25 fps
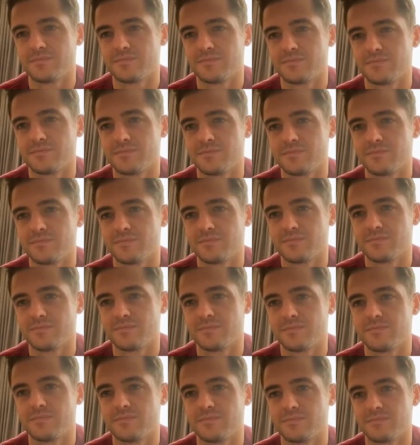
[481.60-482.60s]

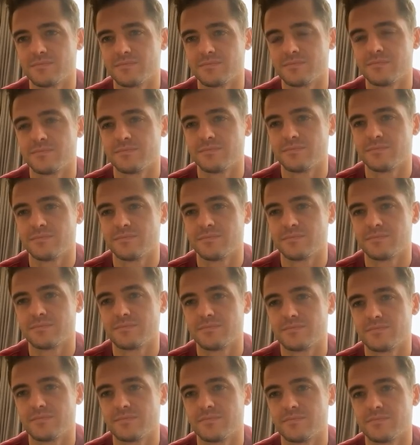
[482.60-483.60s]

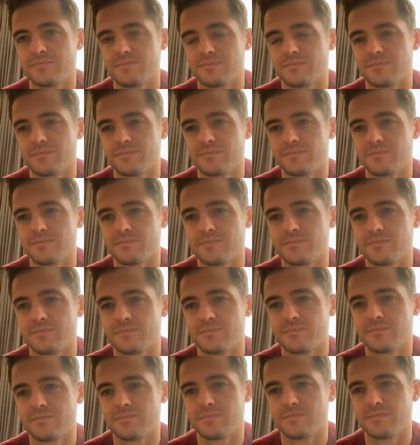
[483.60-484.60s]

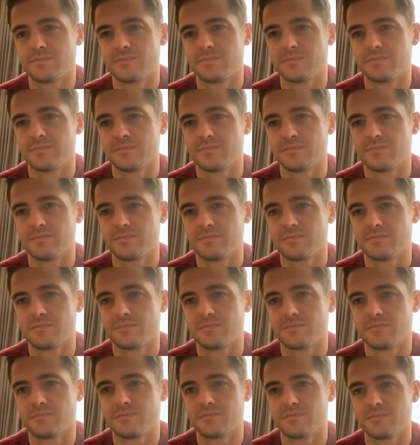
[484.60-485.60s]

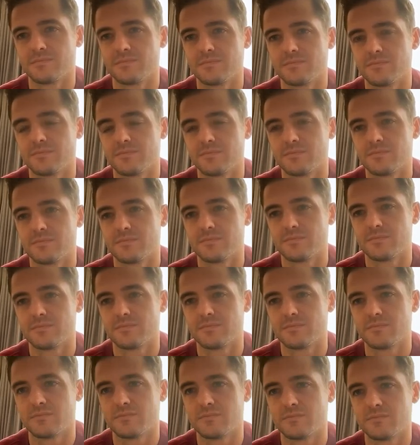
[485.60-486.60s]

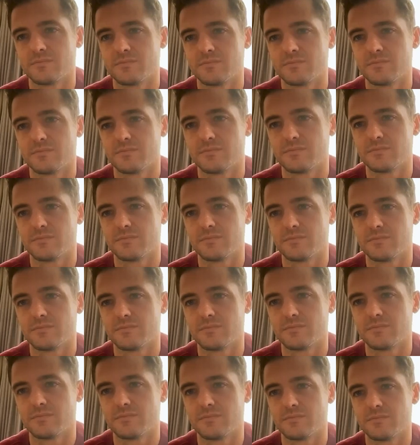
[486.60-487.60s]

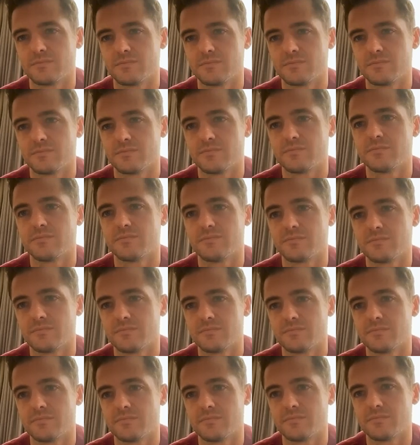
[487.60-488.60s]
(silent)